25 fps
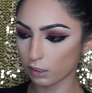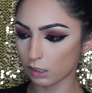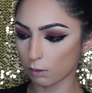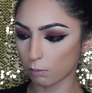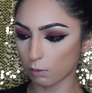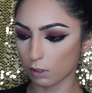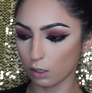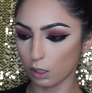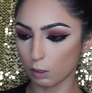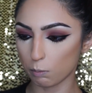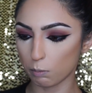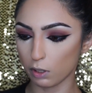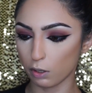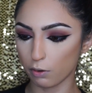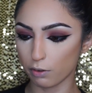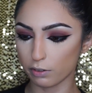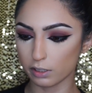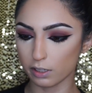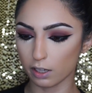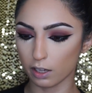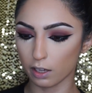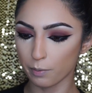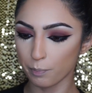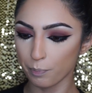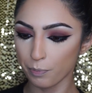So I'm going to be
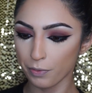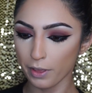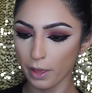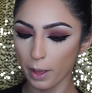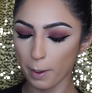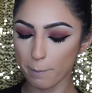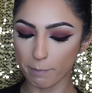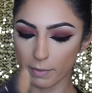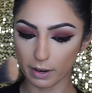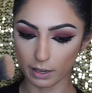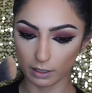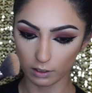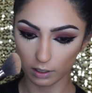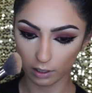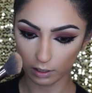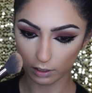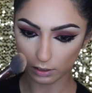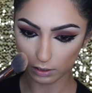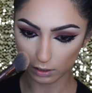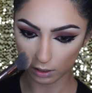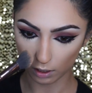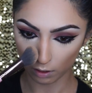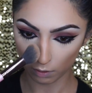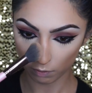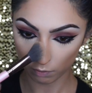using my
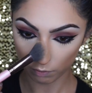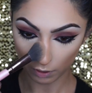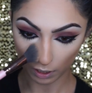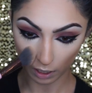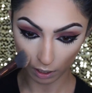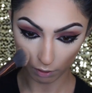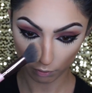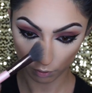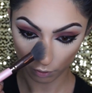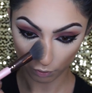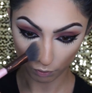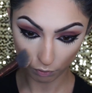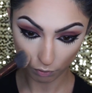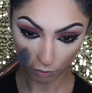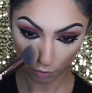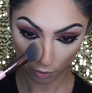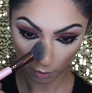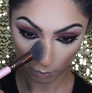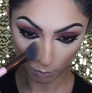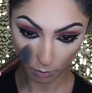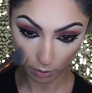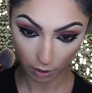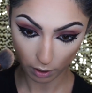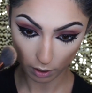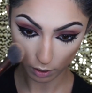Luxie 504
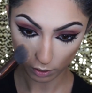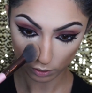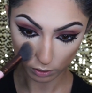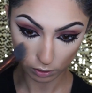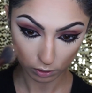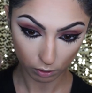brush.